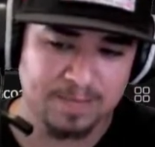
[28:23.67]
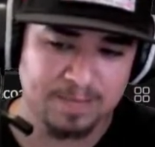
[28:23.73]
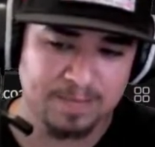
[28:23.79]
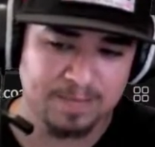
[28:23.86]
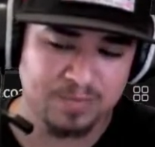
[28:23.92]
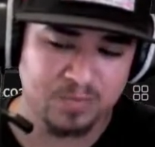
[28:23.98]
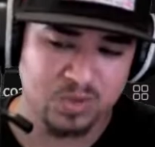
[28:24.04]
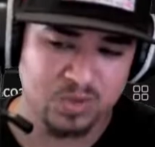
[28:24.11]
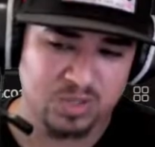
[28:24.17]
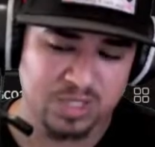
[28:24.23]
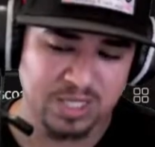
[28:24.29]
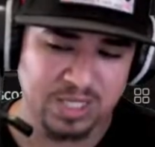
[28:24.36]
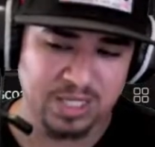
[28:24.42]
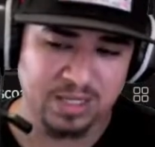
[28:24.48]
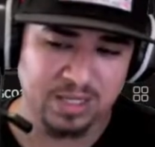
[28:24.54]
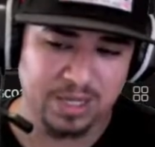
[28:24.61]
You
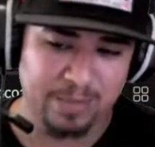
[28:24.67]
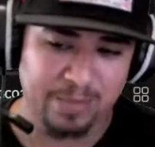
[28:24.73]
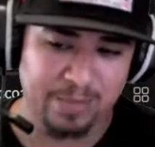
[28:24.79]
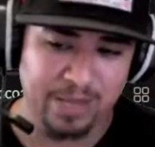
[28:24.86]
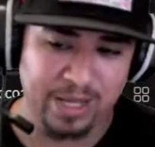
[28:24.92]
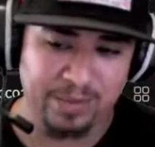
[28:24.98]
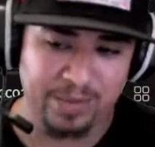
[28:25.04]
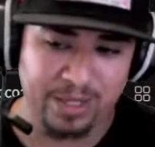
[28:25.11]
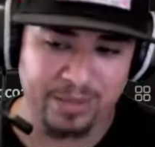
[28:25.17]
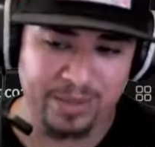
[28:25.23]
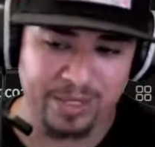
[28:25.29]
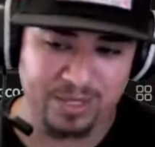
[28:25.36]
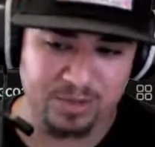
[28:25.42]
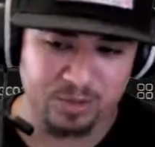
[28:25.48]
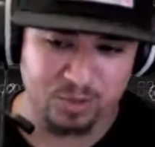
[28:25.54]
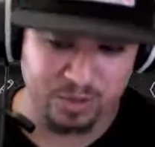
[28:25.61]
see? And maybe even
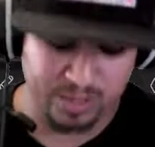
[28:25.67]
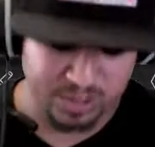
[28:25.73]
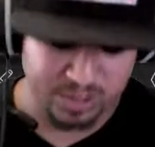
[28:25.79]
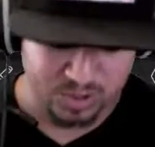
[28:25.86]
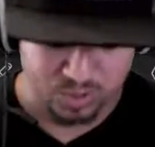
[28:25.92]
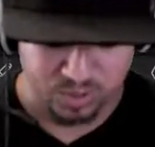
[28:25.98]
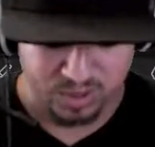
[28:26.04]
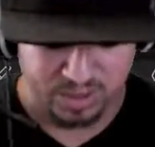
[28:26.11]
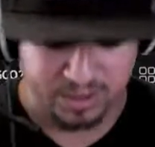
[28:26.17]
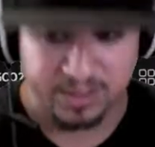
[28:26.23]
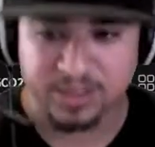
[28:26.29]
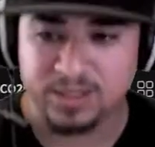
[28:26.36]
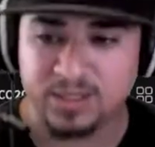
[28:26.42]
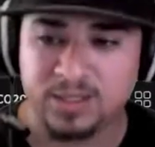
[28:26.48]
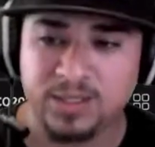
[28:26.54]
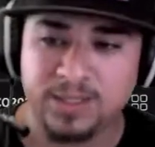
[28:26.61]
ignore this one.
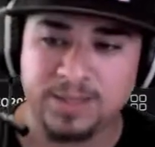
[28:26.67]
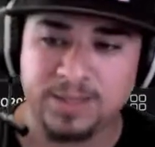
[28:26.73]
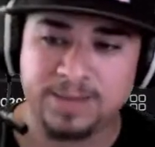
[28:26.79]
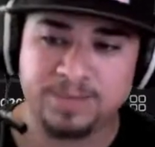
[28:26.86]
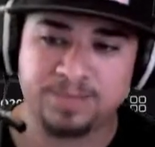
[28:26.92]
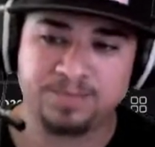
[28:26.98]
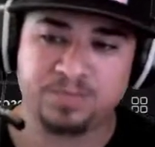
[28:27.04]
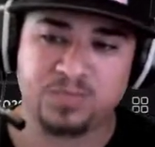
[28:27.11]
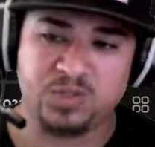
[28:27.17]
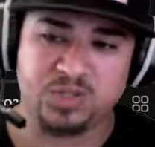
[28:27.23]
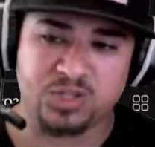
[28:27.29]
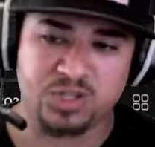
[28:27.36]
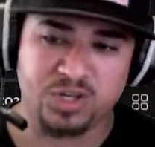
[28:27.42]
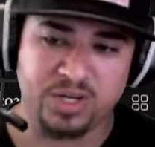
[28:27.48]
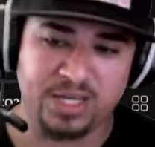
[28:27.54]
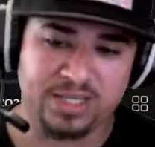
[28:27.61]
Just
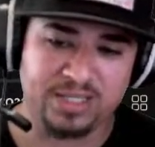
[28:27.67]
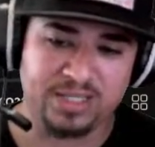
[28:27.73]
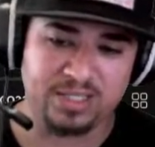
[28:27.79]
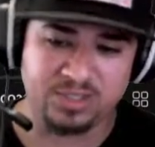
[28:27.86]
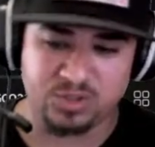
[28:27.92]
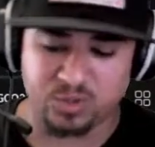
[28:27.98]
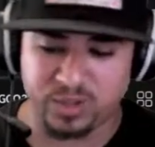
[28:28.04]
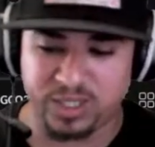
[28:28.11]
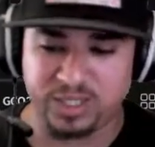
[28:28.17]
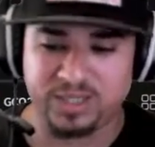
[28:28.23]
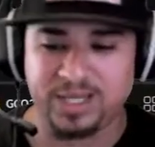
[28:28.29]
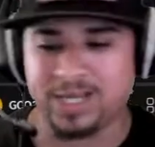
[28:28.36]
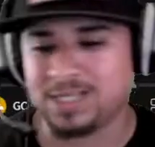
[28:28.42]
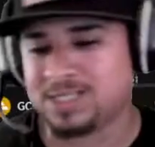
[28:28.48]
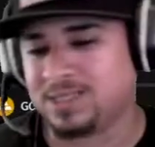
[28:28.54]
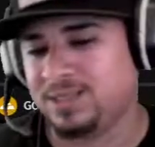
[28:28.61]
connect these three.
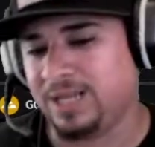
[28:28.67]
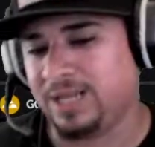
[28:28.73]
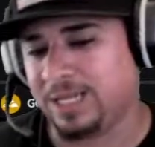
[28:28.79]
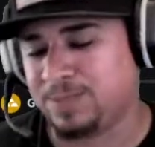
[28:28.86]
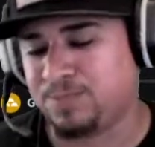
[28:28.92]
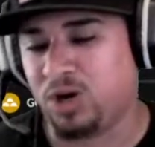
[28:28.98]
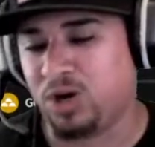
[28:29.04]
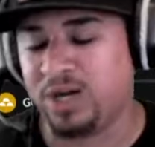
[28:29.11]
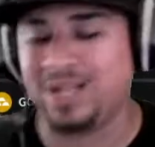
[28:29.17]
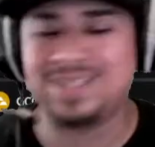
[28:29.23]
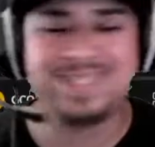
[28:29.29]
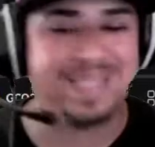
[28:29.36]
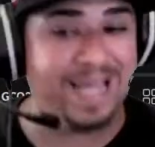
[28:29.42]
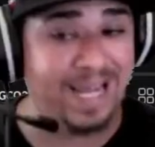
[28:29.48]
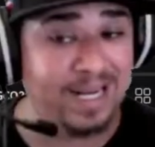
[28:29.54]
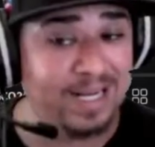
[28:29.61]
That's part. And
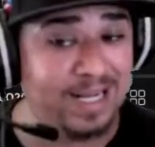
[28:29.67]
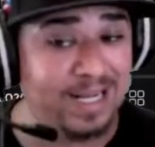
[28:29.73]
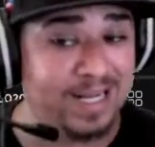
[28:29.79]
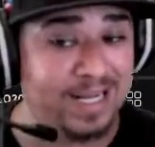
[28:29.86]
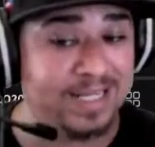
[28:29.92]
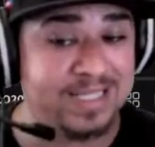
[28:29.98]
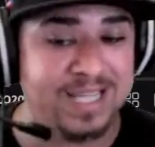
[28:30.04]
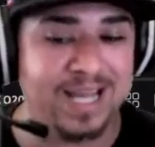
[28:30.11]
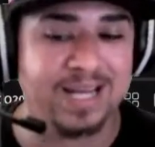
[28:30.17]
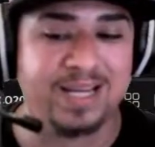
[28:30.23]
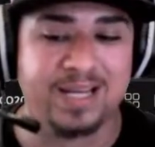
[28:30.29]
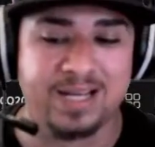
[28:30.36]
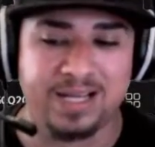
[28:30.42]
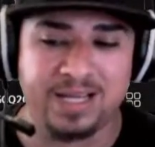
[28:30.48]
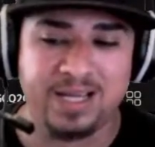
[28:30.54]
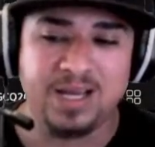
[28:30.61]

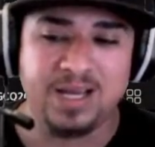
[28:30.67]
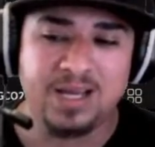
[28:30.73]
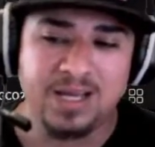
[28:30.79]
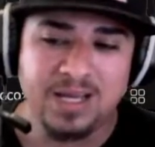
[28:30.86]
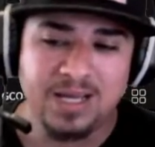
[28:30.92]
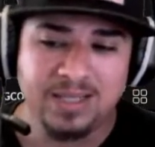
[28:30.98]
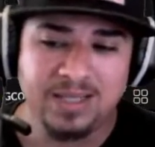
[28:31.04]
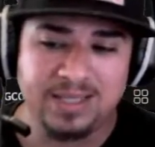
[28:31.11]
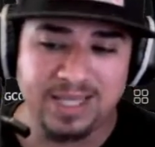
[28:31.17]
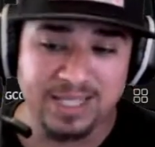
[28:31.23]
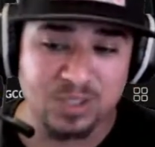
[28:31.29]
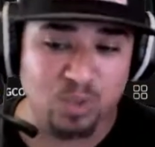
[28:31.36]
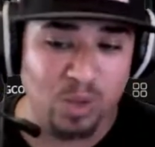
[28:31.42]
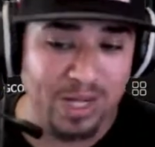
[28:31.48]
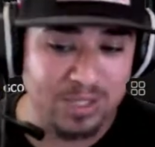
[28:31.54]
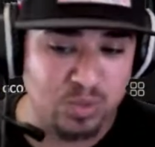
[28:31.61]
technically, this
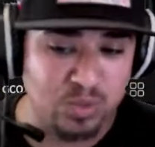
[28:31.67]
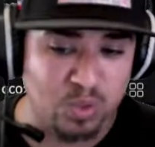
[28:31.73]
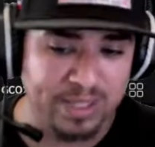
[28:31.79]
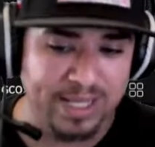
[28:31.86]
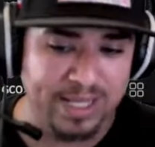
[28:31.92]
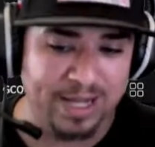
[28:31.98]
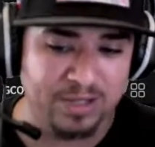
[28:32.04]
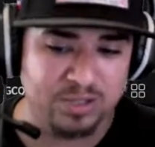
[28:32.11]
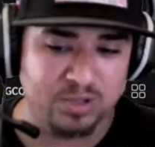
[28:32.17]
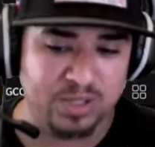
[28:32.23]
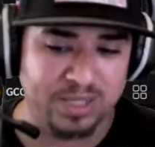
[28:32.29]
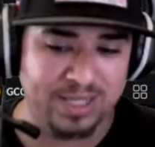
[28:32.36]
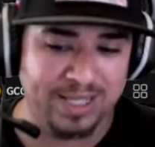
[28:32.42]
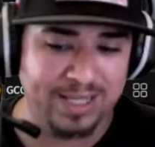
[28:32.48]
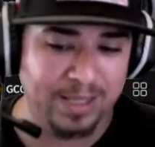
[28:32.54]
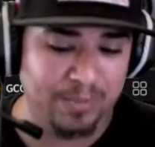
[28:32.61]
was one downtrend.
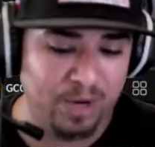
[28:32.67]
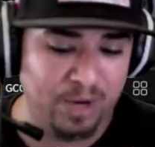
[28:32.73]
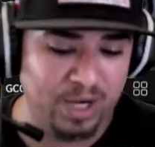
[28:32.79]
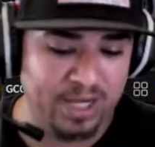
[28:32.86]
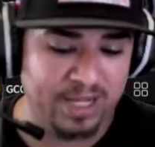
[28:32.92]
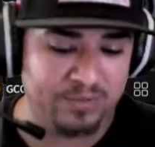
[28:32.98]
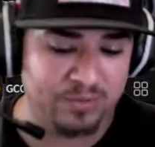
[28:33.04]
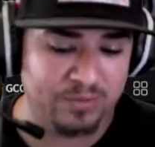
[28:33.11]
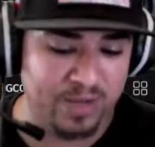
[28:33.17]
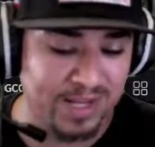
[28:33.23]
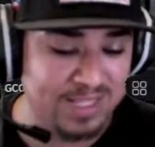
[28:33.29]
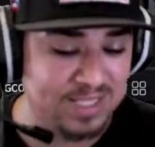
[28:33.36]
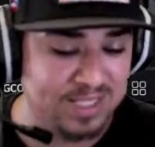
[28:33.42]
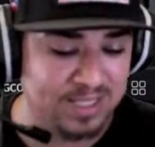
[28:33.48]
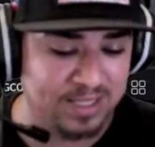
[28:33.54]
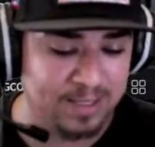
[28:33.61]
Then the market
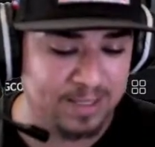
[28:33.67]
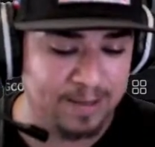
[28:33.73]
rested.